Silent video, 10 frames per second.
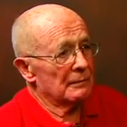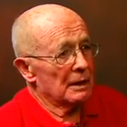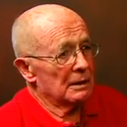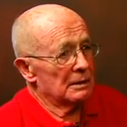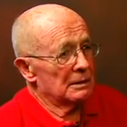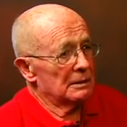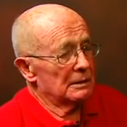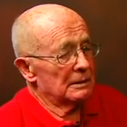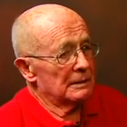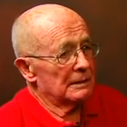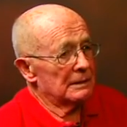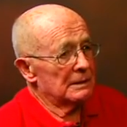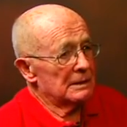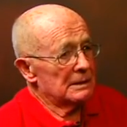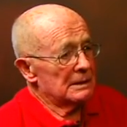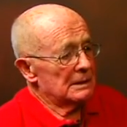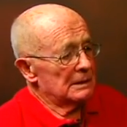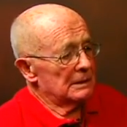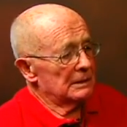(no one is talking)